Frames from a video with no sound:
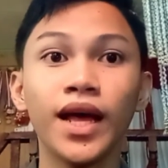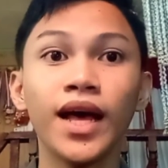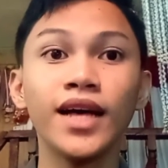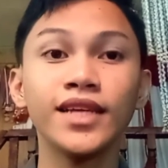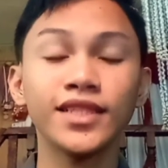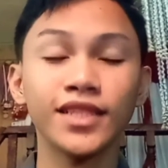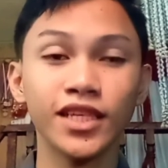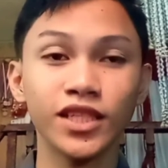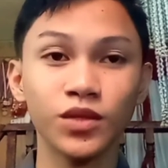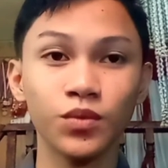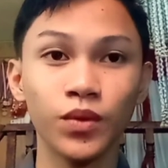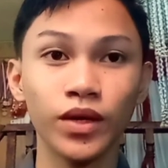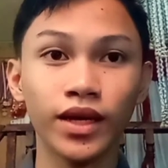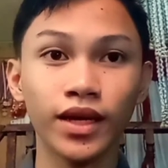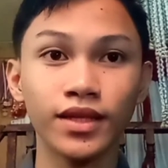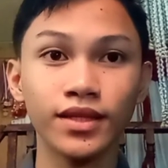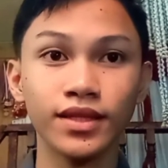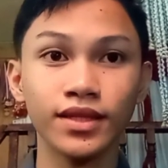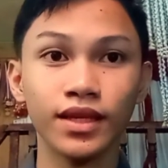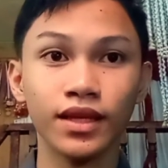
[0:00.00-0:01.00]
Since we
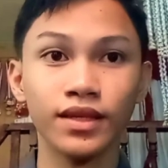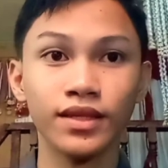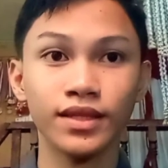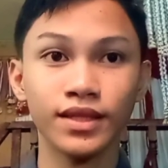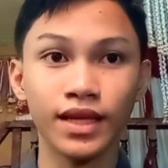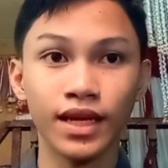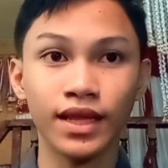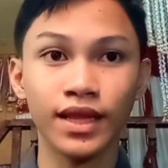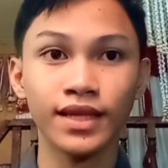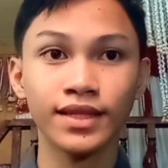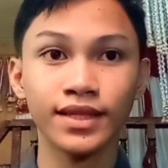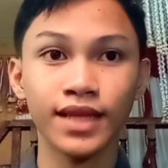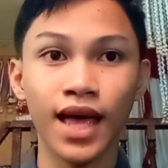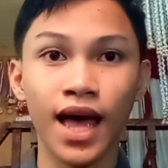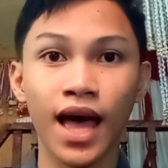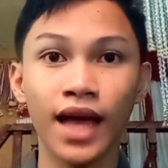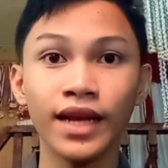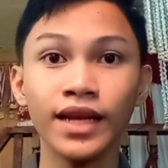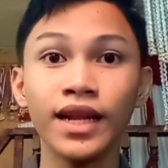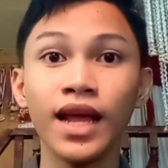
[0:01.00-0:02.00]
can still see the
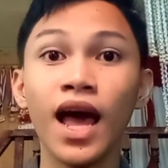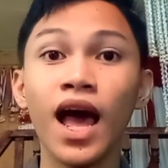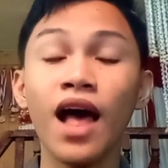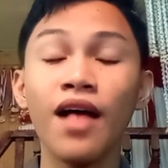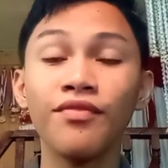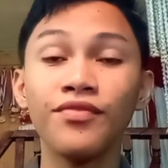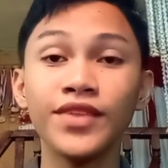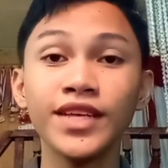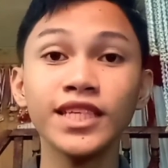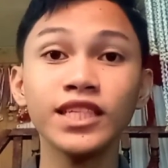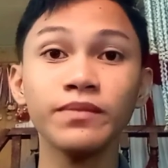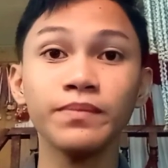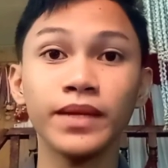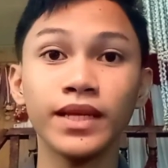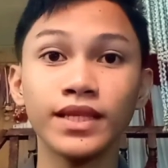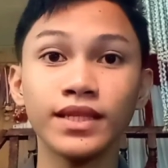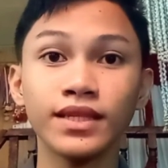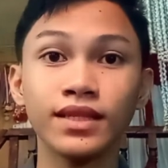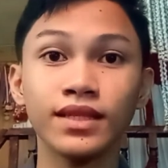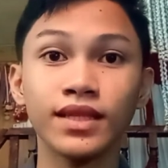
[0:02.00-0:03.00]
sand, this
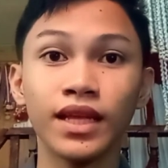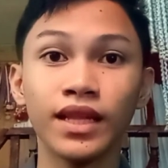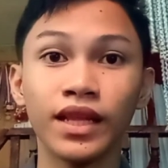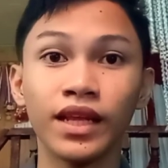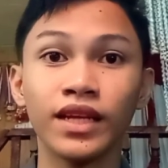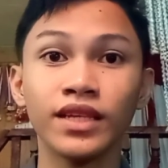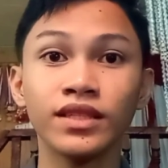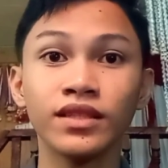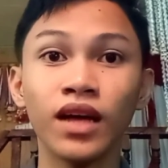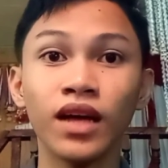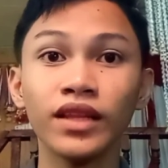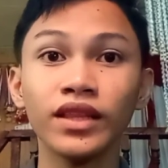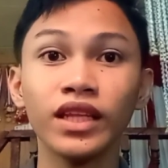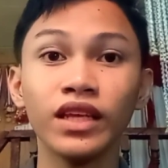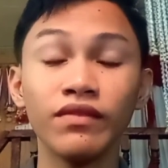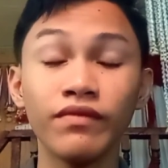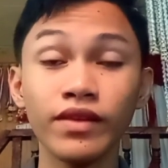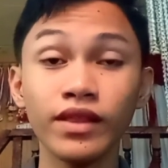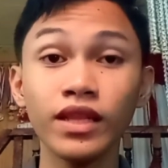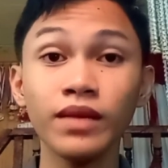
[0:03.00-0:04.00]
means that it is not
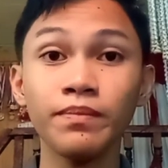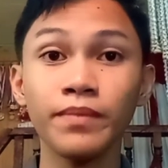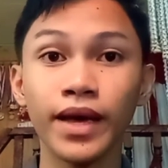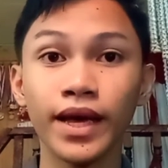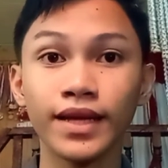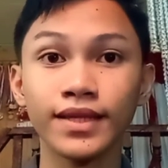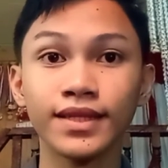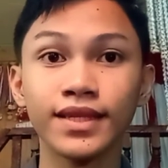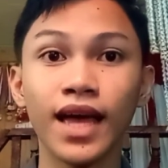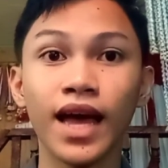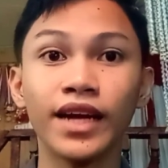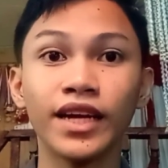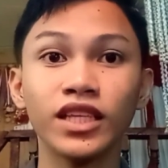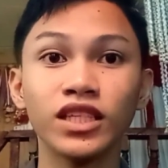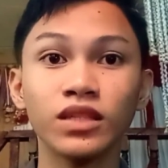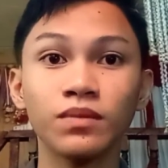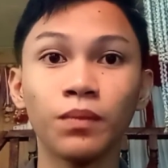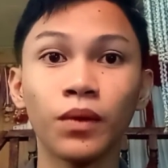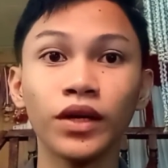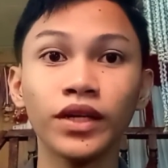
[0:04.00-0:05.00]
evenly mixed and its
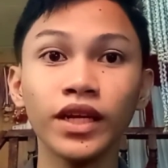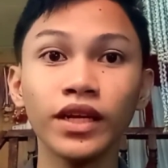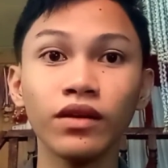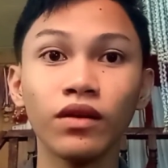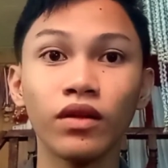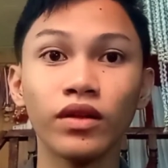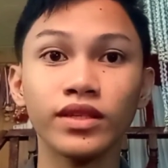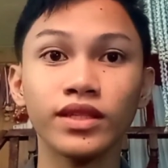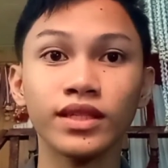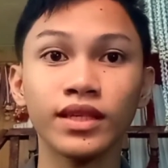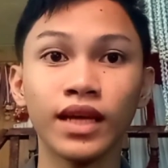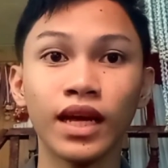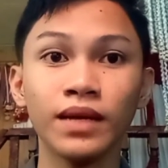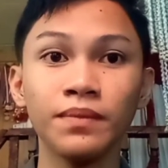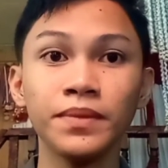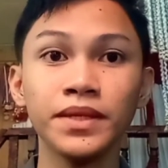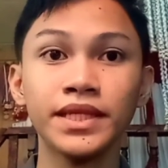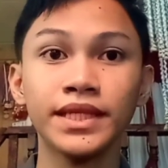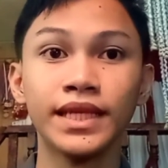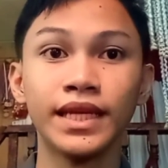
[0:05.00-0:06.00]
particles can
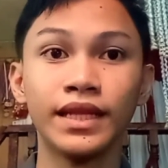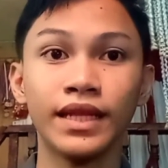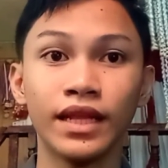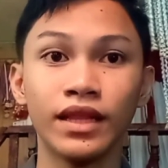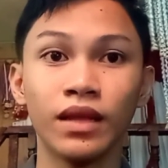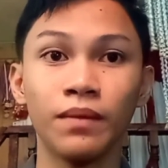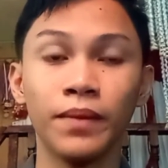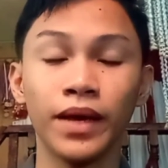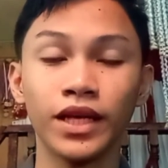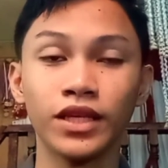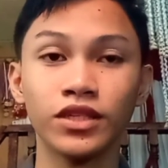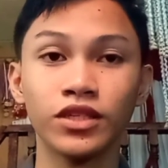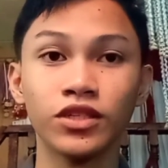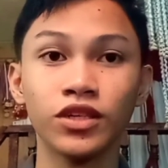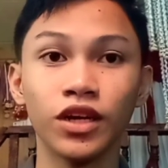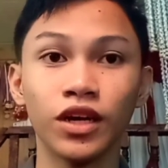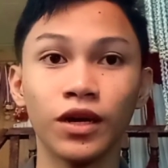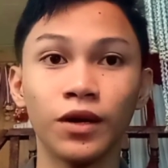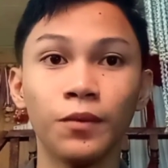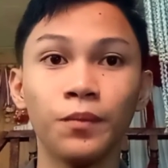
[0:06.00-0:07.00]
be seen in the
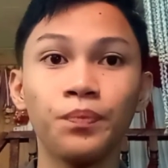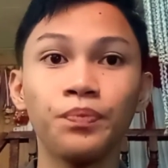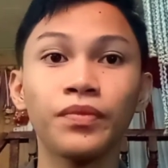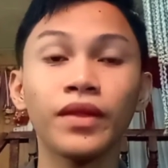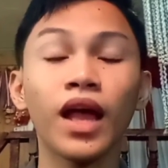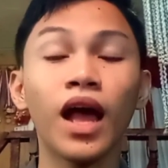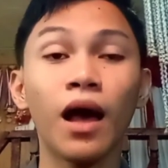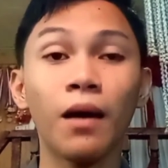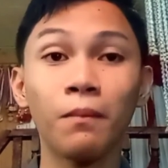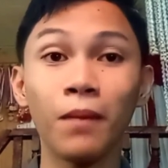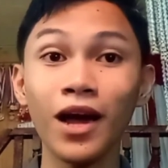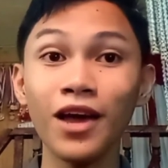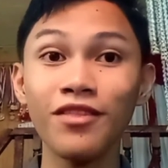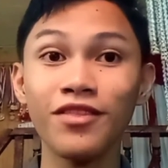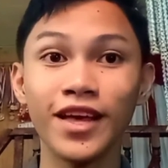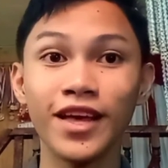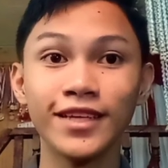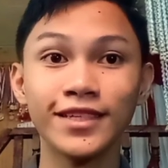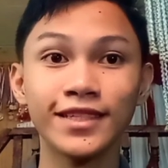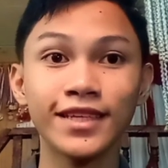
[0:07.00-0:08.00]
mixture. By
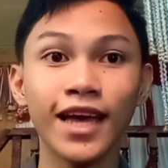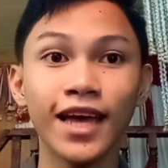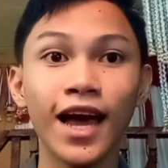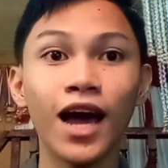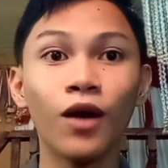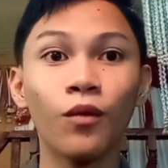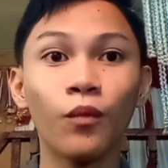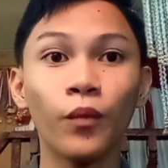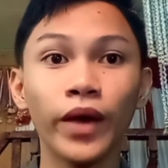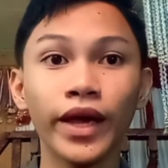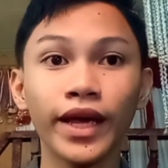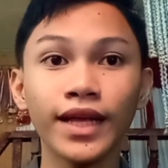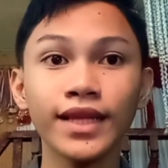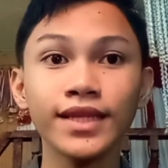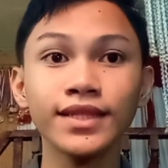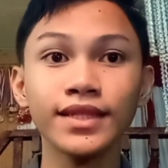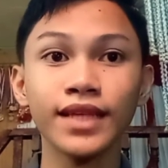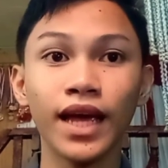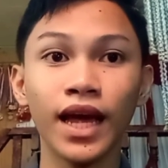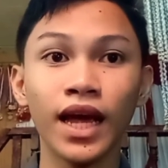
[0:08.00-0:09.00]
this, we can
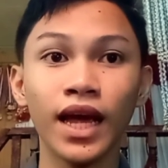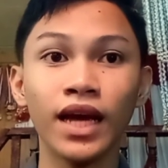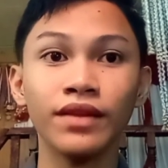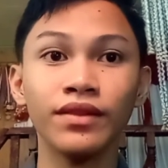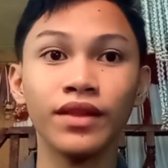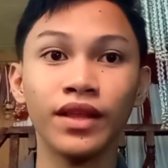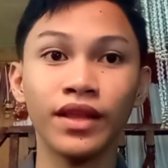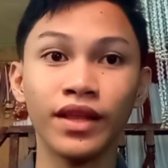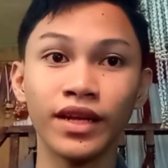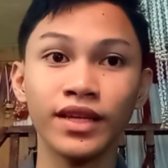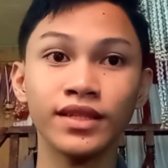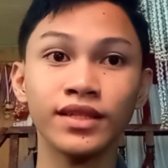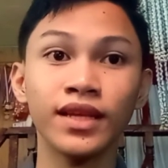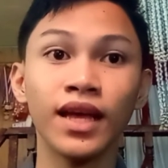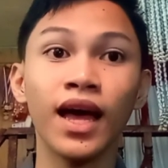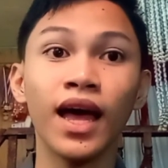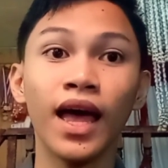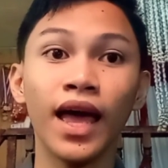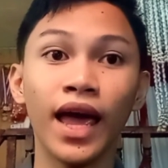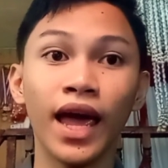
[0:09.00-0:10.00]
say that it is
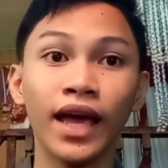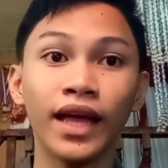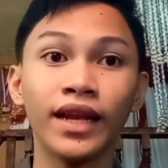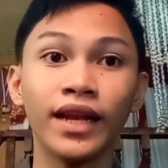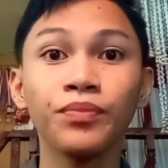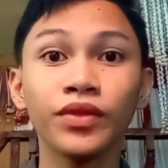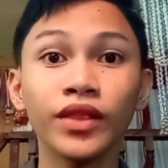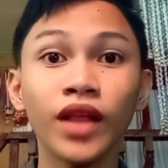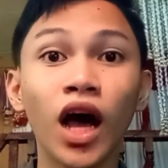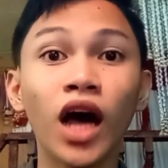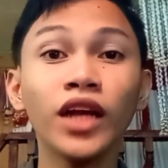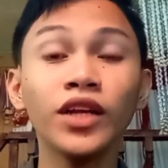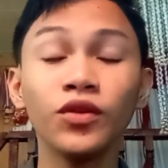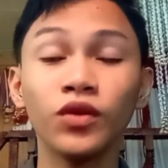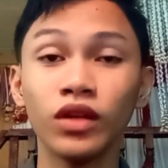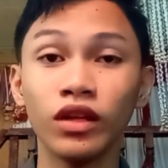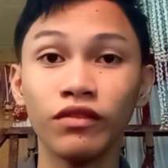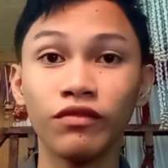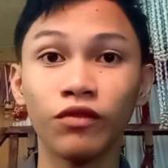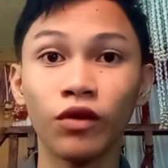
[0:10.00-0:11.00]
a
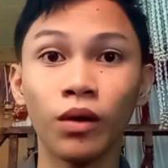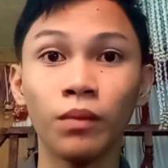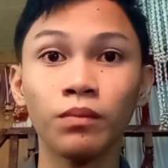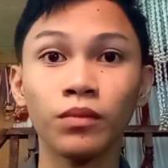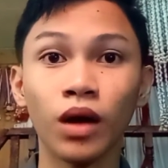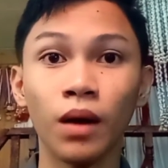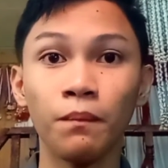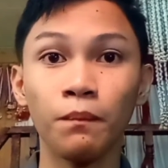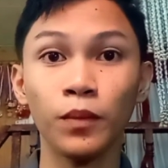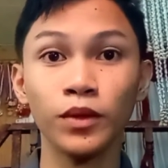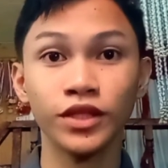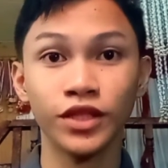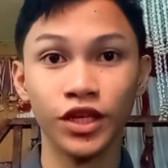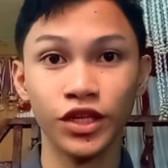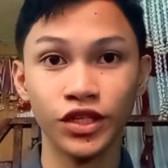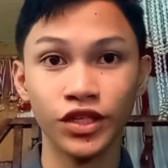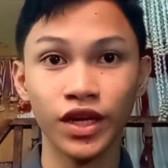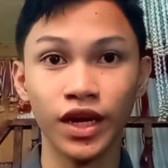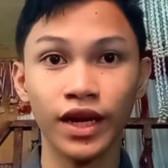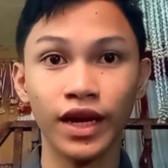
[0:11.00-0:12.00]
non-uniform
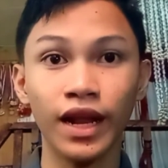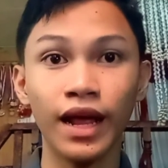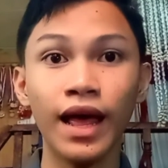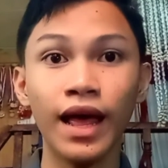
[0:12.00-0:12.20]
composition,